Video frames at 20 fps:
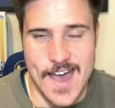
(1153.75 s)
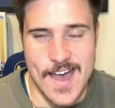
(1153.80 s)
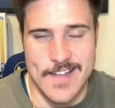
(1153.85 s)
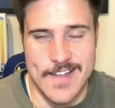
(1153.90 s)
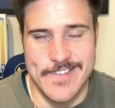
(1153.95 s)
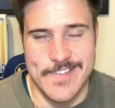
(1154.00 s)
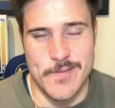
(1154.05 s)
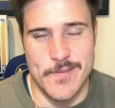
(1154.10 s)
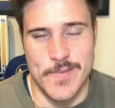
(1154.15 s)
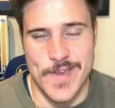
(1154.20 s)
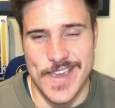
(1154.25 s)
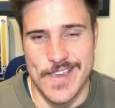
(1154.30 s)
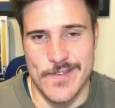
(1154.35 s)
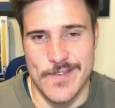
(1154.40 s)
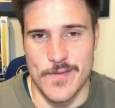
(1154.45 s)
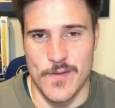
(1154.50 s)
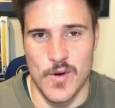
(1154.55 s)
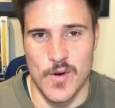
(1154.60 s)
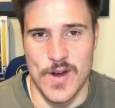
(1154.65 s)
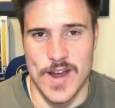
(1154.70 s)
It's the
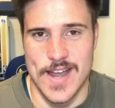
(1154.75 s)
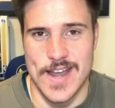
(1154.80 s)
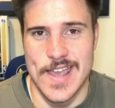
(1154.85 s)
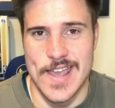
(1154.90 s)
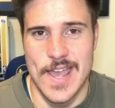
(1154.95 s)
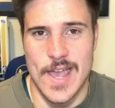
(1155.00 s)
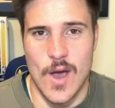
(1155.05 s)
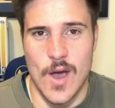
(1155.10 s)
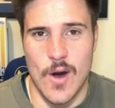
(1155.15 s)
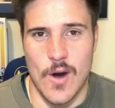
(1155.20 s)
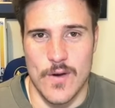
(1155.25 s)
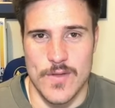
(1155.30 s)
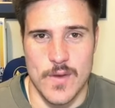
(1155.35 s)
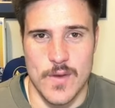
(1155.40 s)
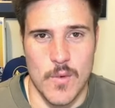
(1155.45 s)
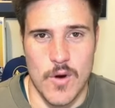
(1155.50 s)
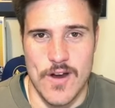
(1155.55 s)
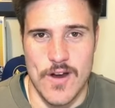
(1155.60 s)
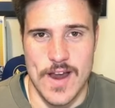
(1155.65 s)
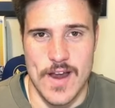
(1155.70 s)
biggest void on
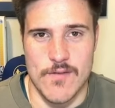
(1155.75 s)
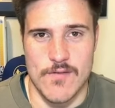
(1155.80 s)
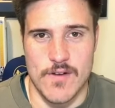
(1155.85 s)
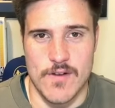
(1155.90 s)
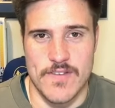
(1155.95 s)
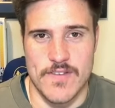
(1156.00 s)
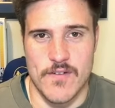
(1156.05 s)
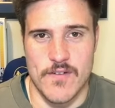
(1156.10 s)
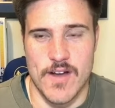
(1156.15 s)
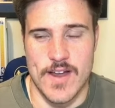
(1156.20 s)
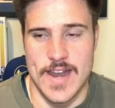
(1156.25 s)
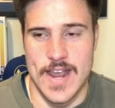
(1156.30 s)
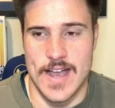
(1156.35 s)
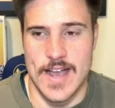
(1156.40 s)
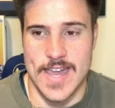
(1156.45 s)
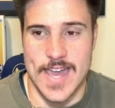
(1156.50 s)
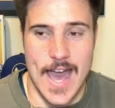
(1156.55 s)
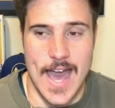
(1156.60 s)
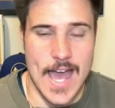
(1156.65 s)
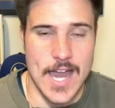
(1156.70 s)
the Warrior roster right
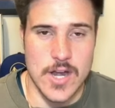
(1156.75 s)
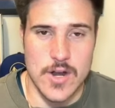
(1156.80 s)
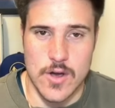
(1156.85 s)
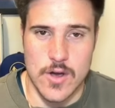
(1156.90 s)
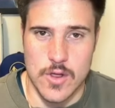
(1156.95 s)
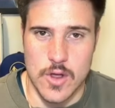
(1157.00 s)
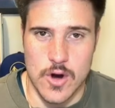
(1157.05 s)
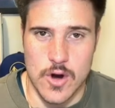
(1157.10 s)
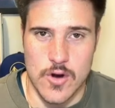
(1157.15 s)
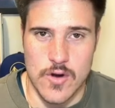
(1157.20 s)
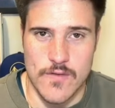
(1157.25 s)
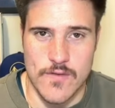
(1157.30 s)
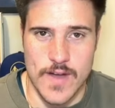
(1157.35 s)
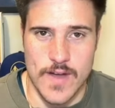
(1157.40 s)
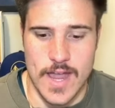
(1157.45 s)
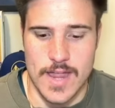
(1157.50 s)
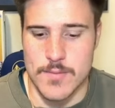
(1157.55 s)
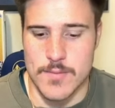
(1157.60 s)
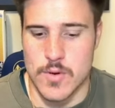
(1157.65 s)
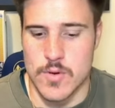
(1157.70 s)
now. Cat no longer
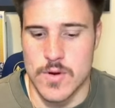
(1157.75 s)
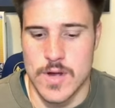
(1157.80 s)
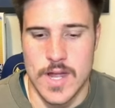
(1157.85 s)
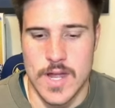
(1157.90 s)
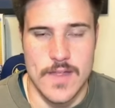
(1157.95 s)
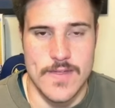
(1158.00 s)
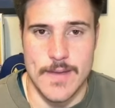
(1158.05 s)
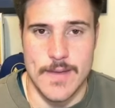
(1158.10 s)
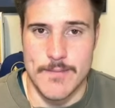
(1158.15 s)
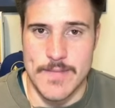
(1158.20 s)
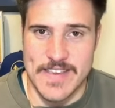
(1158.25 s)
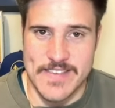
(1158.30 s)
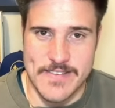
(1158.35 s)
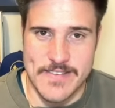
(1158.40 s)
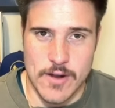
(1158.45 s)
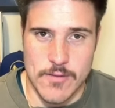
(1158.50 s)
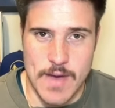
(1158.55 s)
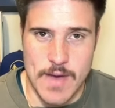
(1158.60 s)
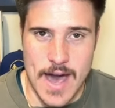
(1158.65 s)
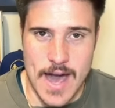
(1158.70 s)
available. They
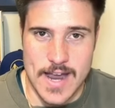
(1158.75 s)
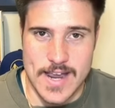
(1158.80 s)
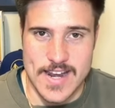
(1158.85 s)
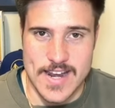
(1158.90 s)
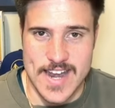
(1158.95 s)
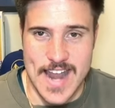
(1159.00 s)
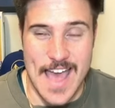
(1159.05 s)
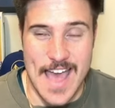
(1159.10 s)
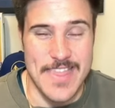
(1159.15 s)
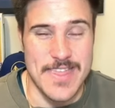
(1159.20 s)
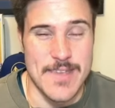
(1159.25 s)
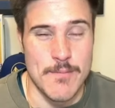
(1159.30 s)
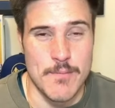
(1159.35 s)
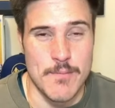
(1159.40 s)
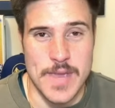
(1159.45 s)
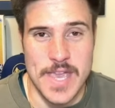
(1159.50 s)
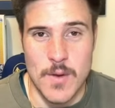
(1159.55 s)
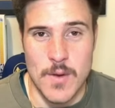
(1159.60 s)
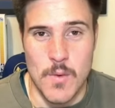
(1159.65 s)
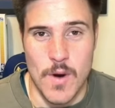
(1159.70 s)
missed on marketing, and the
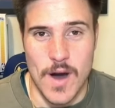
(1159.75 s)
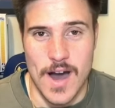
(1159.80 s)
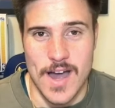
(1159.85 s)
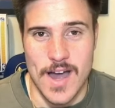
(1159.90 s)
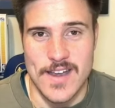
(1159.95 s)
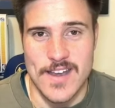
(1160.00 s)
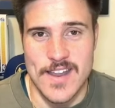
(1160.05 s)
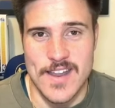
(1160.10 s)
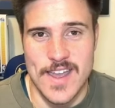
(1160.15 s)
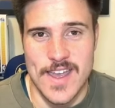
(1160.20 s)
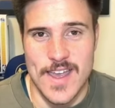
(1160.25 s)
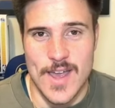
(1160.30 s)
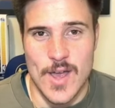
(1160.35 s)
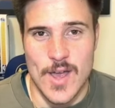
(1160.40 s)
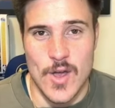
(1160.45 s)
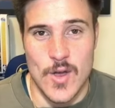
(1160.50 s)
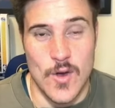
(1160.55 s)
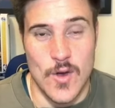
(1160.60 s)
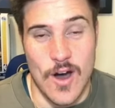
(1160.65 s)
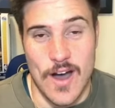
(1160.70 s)
big one,
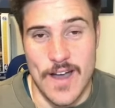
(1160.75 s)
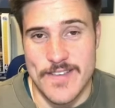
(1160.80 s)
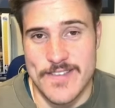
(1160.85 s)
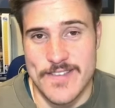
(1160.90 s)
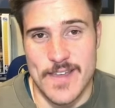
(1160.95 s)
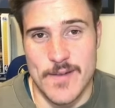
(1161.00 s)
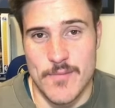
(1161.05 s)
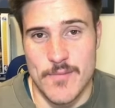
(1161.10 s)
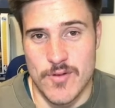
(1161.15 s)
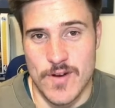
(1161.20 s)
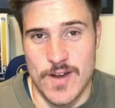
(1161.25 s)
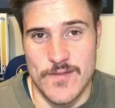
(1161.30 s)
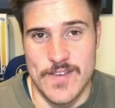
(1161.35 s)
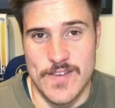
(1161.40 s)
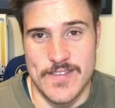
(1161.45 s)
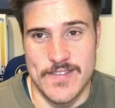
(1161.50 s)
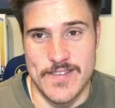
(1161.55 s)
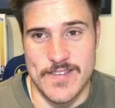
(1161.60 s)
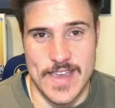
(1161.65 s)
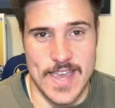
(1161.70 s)
who I said
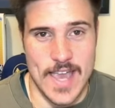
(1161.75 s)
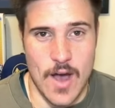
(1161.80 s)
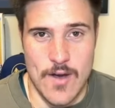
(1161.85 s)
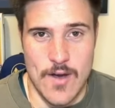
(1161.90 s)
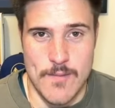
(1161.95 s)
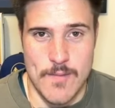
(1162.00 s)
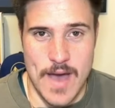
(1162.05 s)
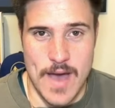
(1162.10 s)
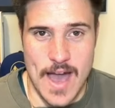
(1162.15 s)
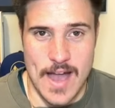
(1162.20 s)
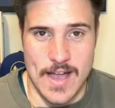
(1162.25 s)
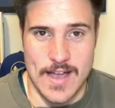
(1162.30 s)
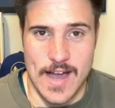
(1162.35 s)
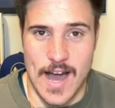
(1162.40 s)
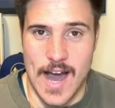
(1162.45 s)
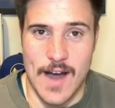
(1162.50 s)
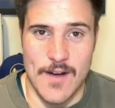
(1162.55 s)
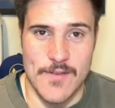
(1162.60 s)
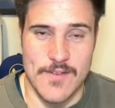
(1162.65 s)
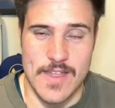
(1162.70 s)
previously, going back
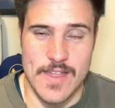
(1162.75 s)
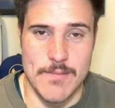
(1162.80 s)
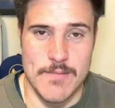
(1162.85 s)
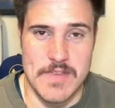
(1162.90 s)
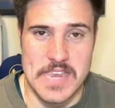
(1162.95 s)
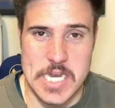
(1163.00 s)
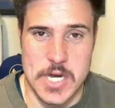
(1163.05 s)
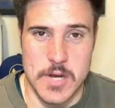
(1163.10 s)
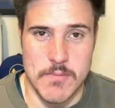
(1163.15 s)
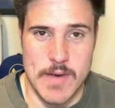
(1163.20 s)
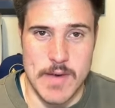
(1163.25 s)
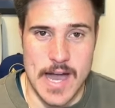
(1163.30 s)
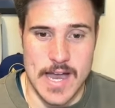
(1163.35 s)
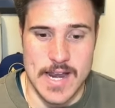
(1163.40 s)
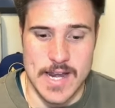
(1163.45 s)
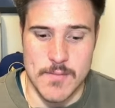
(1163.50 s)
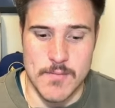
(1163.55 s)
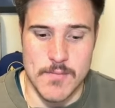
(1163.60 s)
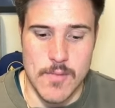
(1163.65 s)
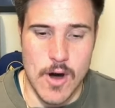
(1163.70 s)
after they missed on
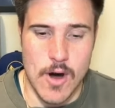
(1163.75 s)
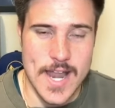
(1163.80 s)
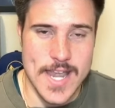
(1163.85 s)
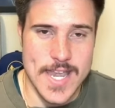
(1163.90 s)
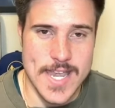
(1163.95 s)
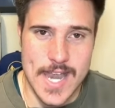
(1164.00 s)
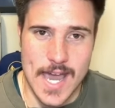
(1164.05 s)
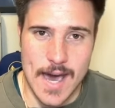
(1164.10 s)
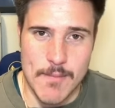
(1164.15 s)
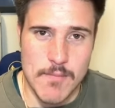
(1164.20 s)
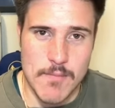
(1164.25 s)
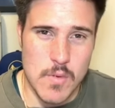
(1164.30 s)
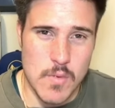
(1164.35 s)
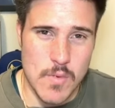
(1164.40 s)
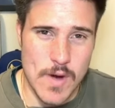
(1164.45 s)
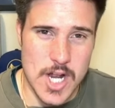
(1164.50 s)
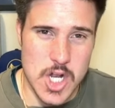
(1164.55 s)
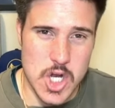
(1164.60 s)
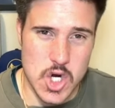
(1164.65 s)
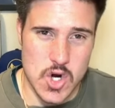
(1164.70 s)
marketing, my number
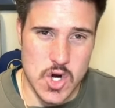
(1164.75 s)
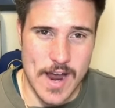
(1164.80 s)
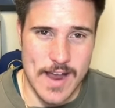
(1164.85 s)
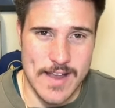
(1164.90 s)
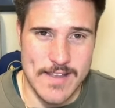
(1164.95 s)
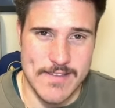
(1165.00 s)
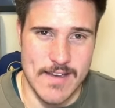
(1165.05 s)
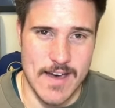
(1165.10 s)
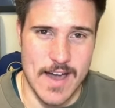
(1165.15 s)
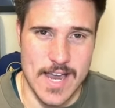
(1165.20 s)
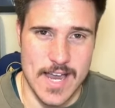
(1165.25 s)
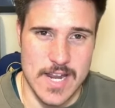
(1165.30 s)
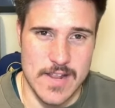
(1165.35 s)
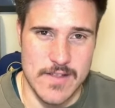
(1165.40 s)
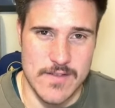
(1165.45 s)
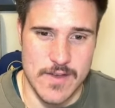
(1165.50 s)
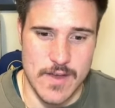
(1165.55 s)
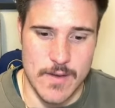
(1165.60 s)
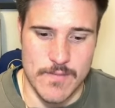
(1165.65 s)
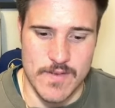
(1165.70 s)
one trade target
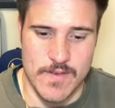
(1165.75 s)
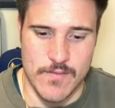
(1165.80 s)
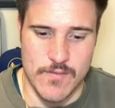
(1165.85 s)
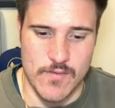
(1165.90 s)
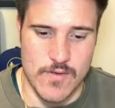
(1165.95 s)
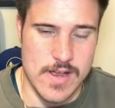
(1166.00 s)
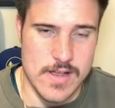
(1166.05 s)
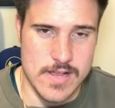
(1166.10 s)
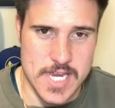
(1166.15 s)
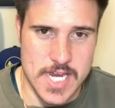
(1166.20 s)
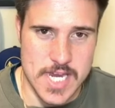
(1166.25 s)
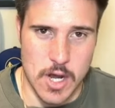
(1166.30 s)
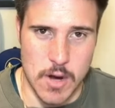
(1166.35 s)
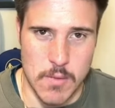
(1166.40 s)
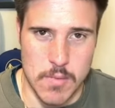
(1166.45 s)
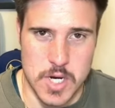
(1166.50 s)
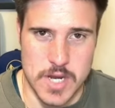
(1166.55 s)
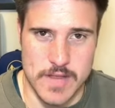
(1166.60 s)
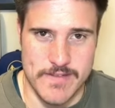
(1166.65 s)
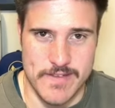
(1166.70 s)
in terms of realistic
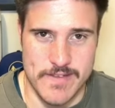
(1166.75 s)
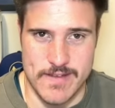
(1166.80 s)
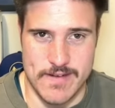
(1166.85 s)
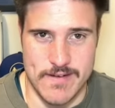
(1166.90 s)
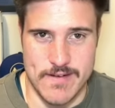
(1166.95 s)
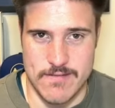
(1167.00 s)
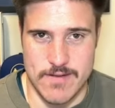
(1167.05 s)
options that,